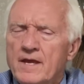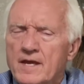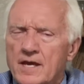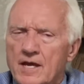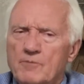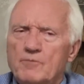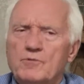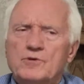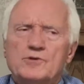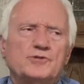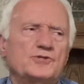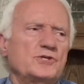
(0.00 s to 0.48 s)

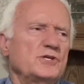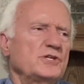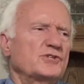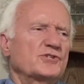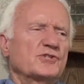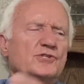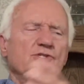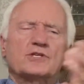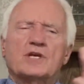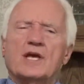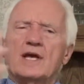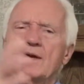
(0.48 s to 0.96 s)
And when
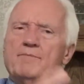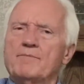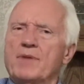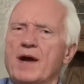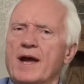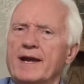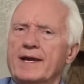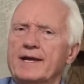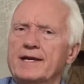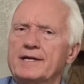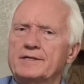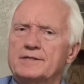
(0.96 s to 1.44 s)
Jesus came
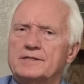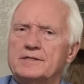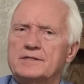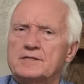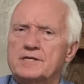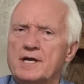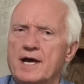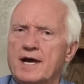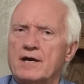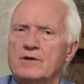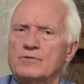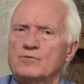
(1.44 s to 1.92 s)
back into
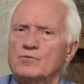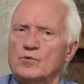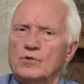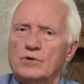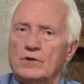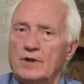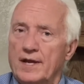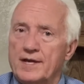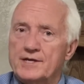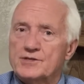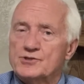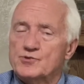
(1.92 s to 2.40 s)
town where
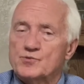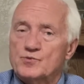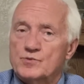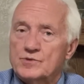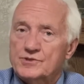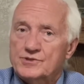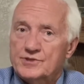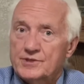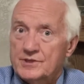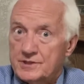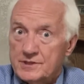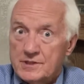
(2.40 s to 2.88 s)

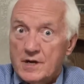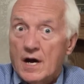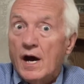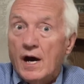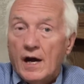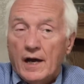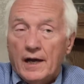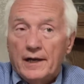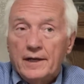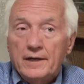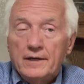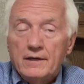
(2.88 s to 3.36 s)
Lazarus had
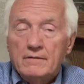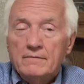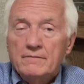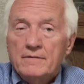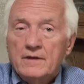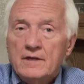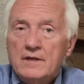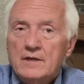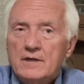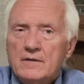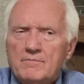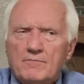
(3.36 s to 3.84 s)
died,
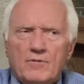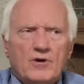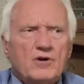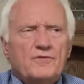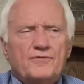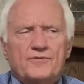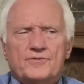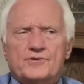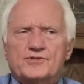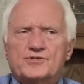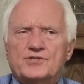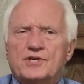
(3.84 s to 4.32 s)

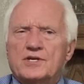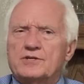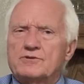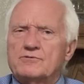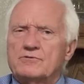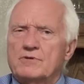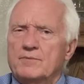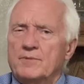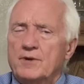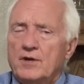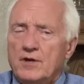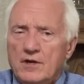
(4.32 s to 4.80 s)
Martha said to
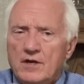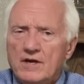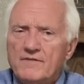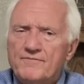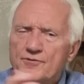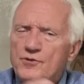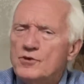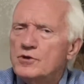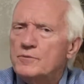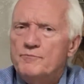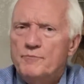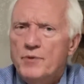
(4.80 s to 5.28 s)
him, If
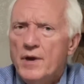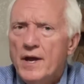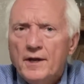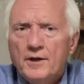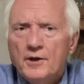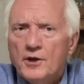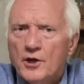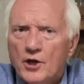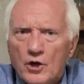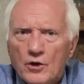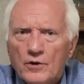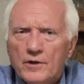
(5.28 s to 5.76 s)
you had been
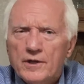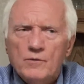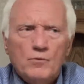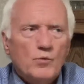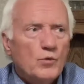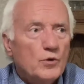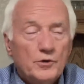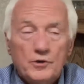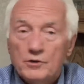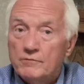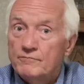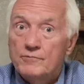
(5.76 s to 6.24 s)
here, he
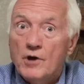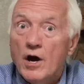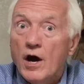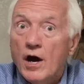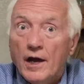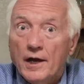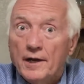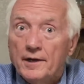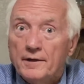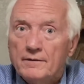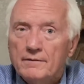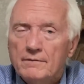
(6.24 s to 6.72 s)
wouldn't have
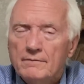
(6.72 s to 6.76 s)
died.